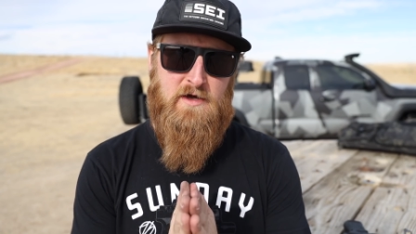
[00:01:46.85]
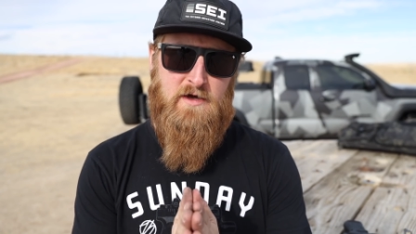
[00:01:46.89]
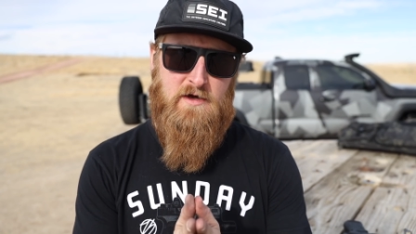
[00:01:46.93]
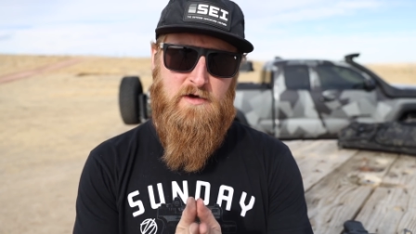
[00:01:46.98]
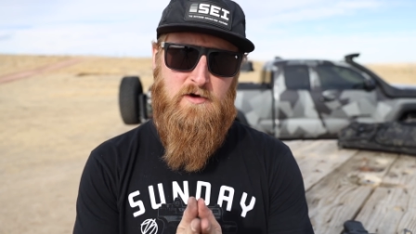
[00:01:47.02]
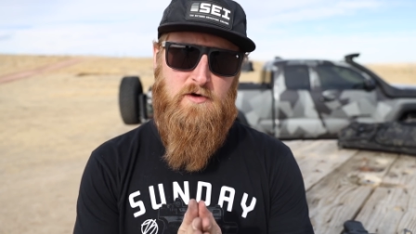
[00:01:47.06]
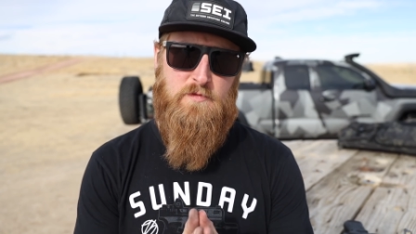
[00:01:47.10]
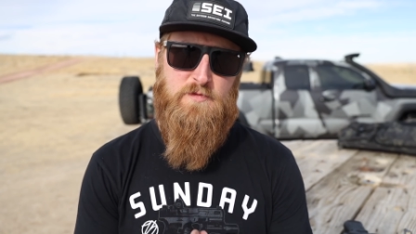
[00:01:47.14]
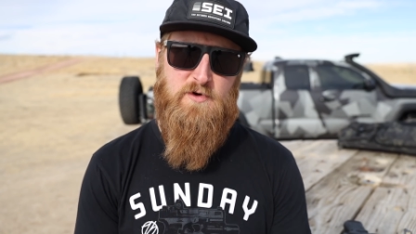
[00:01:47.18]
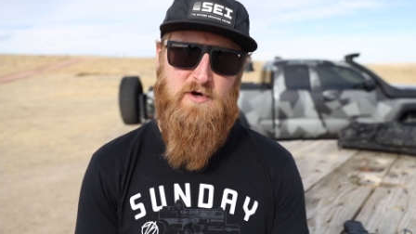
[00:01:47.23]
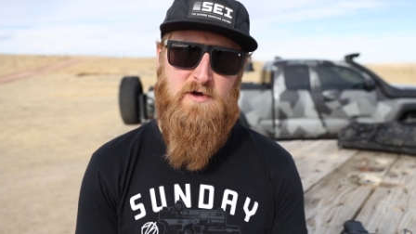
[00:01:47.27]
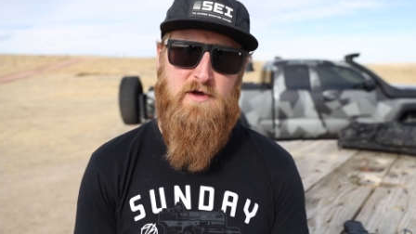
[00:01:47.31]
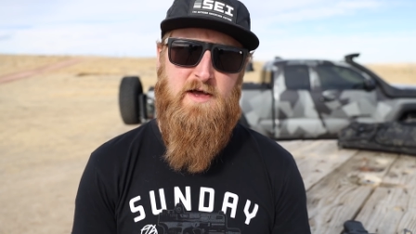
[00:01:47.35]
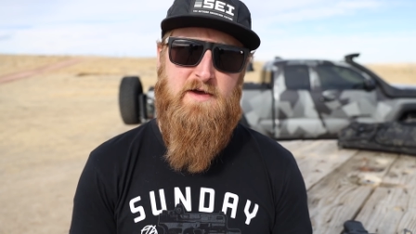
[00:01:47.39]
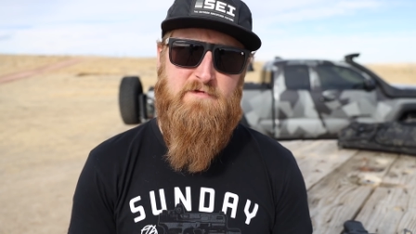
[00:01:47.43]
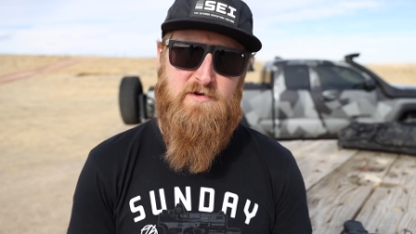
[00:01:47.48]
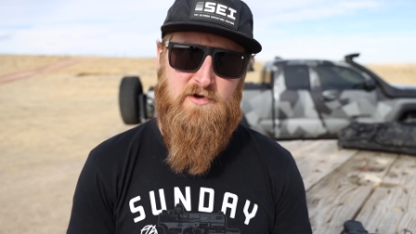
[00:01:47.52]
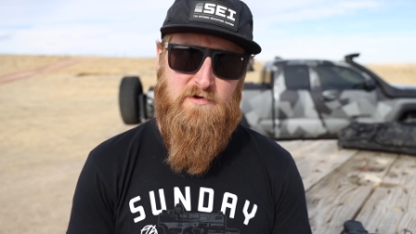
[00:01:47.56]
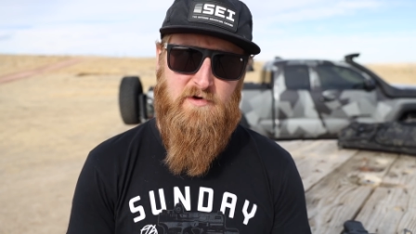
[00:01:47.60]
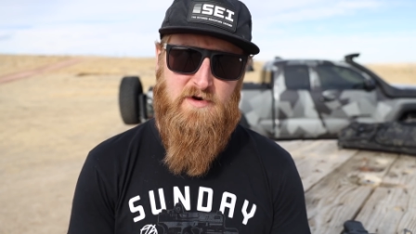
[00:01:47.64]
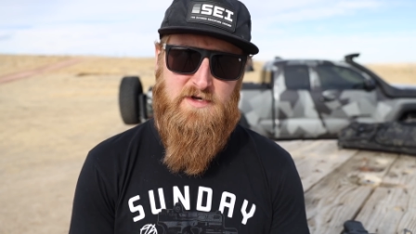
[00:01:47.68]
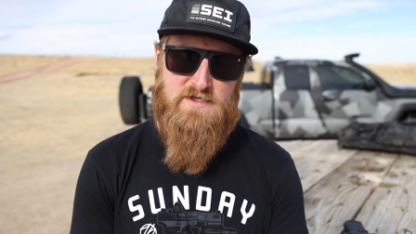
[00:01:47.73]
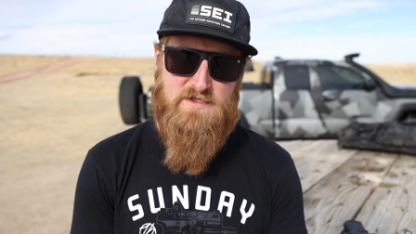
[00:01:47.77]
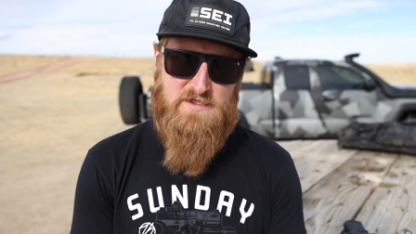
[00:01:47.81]
I hope you're all having a
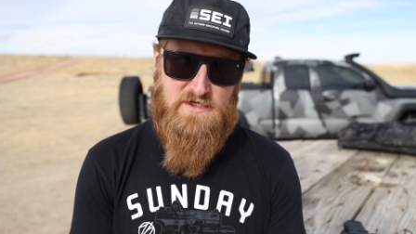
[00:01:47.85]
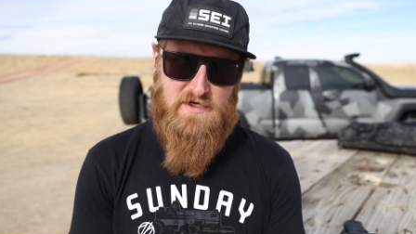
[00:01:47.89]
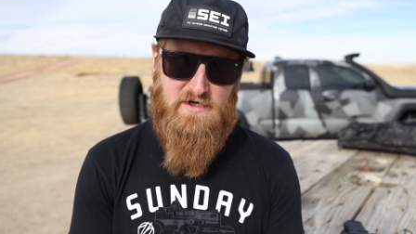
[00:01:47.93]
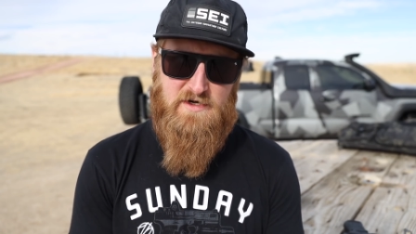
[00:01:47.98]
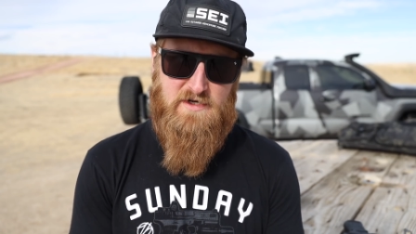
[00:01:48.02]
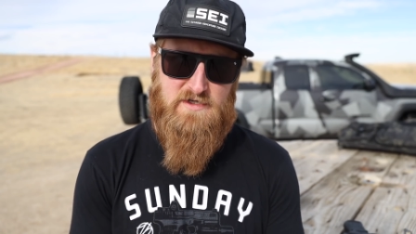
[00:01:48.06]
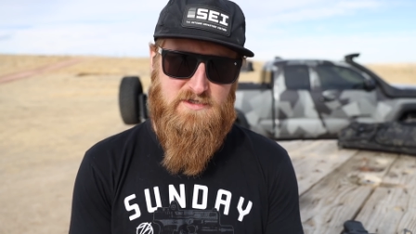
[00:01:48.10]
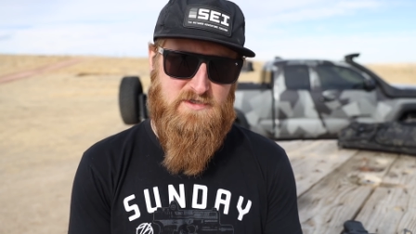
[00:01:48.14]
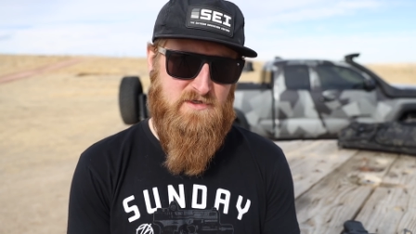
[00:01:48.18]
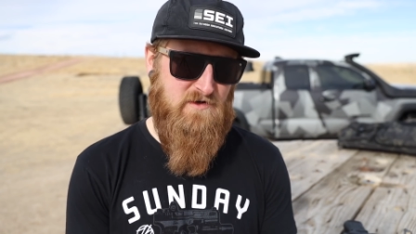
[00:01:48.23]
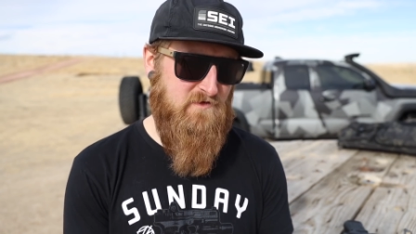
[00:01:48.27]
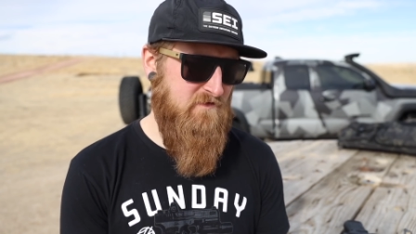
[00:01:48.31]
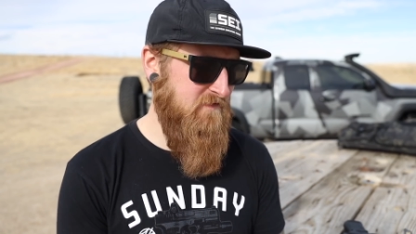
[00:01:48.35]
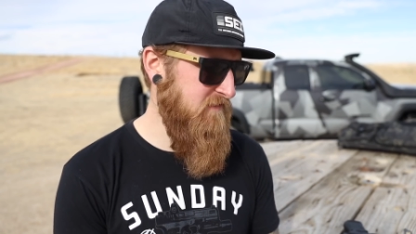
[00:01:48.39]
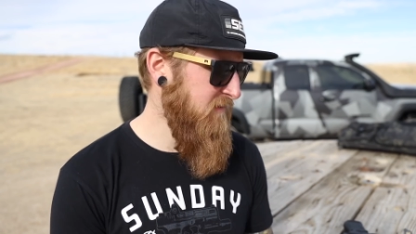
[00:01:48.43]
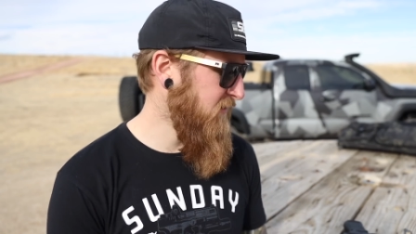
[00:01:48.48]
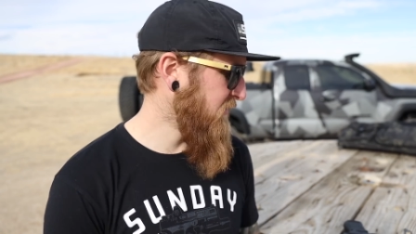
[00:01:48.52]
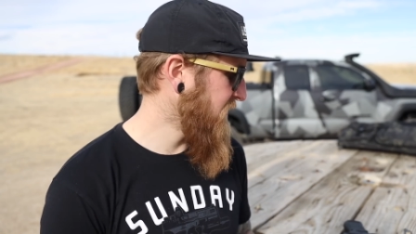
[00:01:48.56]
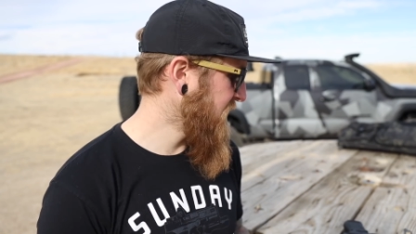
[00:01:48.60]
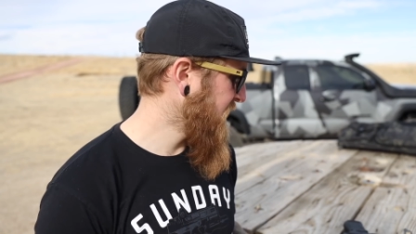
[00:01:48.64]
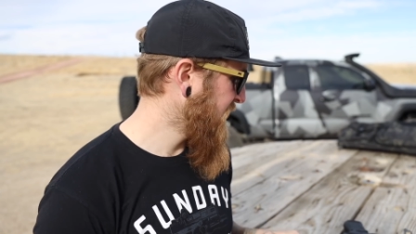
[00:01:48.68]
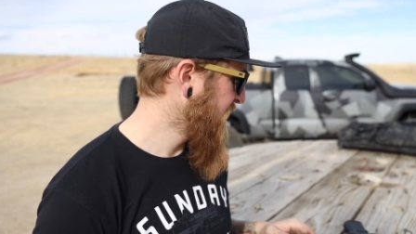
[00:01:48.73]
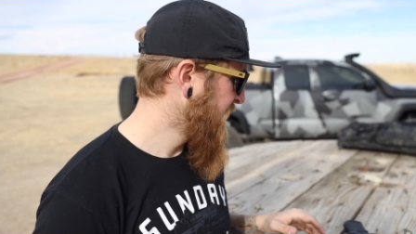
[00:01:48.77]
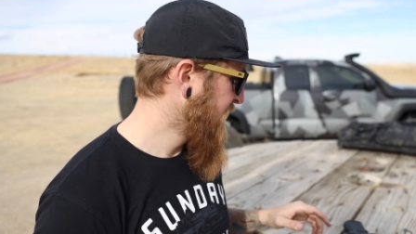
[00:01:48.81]
great Sunday so
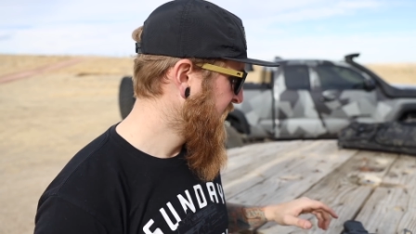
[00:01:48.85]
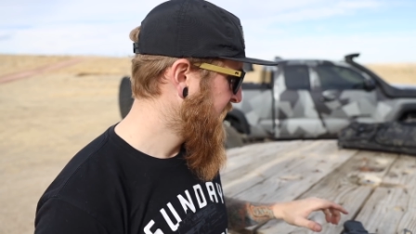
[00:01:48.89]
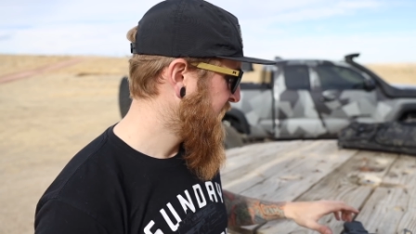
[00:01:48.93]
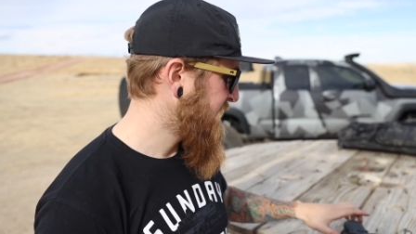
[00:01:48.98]
far.